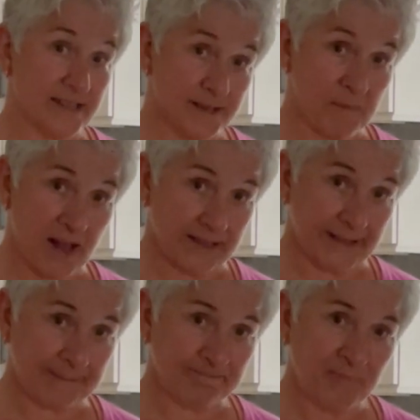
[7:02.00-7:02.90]

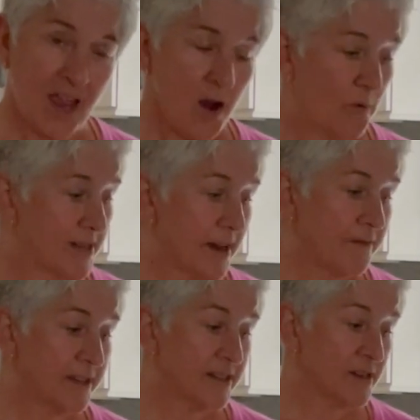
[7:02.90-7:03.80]
smelling. We
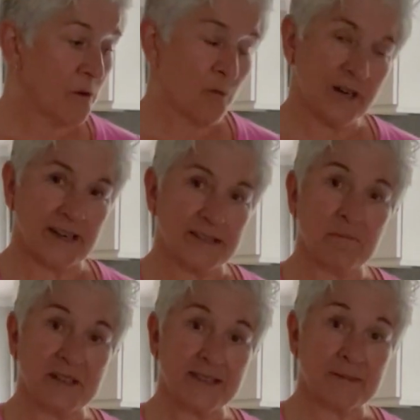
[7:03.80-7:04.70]
definitely don't want it to
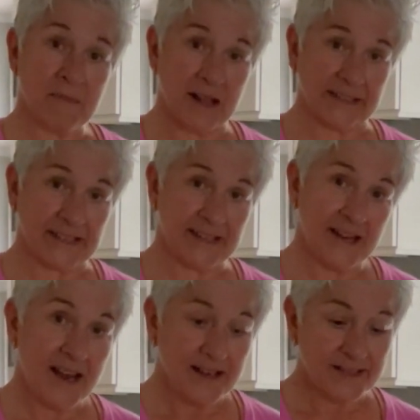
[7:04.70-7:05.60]
be smelly.
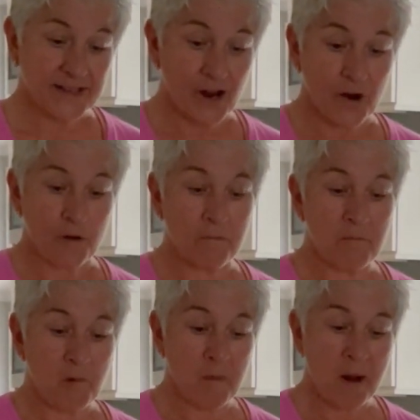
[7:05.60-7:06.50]
So
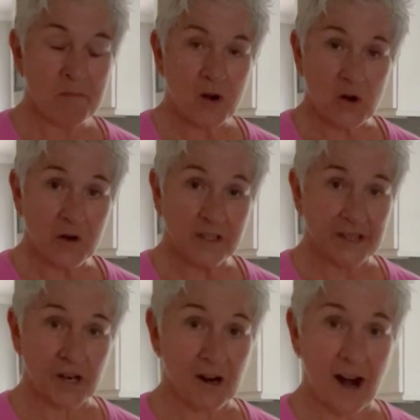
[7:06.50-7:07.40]
remember
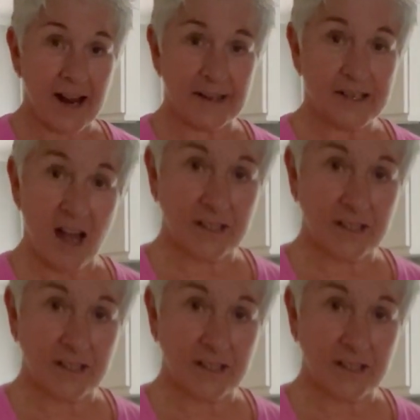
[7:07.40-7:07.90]
earlier I had talked